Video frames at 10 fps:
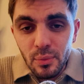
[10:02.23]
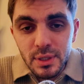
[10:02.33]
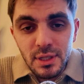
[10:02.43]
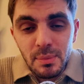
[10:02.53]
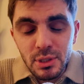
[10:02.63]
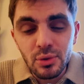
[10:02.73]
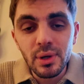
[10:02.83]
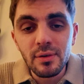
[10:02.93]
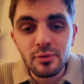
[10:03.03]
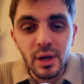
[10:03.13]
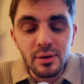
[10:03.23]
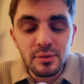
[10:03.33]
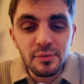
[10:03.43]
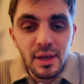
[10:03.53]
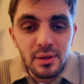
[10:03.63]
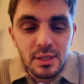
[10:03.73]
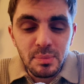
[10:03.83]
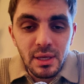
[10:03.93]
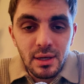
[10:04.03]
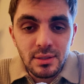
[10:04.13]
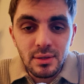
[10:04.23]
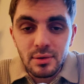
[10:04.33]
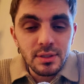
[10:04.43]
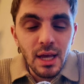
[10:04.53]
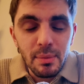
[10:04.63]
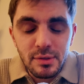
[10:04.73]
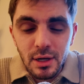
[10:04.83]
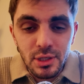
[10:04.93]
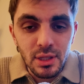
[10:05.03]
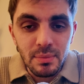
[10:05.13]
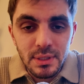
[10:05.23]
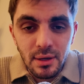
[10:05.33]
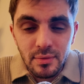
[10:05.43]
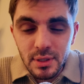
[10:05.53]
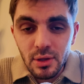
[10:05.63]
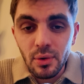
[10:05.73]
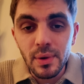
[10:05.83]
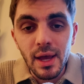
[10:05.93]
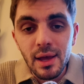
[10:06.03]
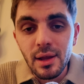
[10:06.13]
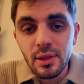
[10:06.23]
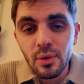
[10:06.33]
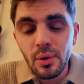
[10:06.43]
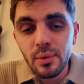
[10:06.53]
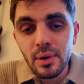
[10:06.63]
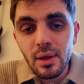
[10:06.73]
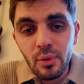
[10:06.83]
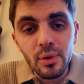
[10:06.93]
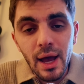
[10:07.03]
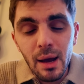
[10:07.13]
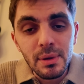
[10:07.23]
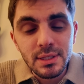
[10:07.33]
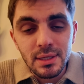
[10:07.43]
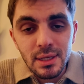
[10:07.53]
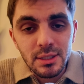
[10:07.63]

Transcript: The reason the majority of traders fail is because they're sabotaging themselves in their own head and their own poor habits and